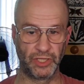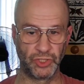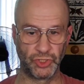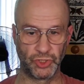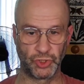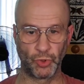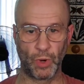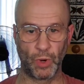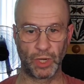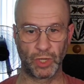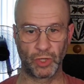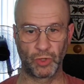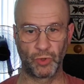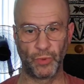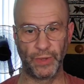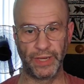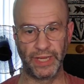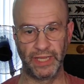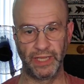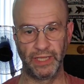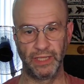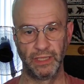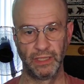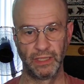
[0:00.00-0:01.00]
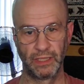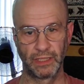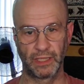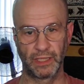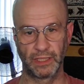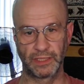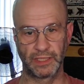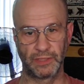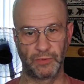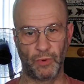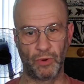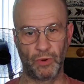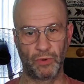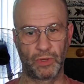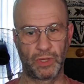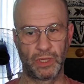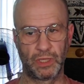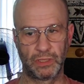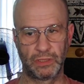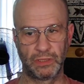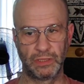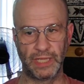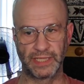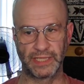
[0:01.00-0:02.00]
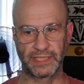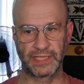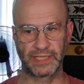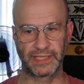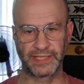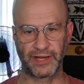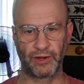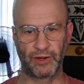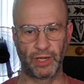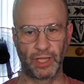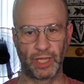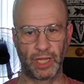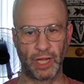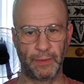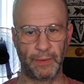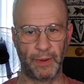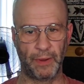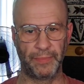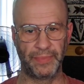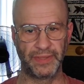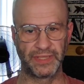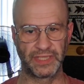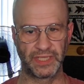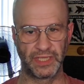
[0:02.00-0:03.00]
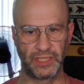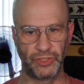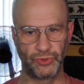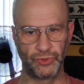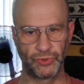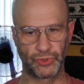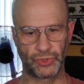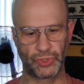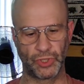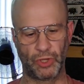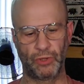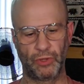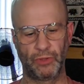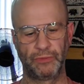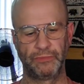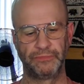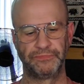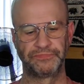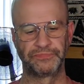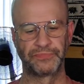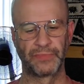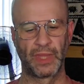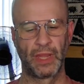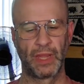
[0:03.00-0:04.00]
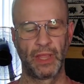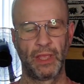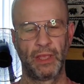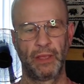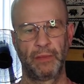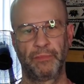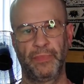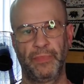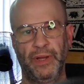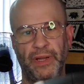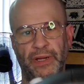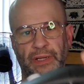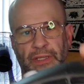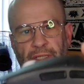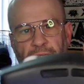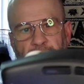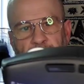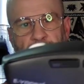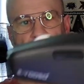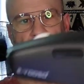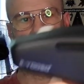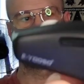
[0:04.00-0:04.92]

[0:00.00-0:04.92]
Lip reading: Juan Gui because it won't necessarily come up as E-Yooso. But so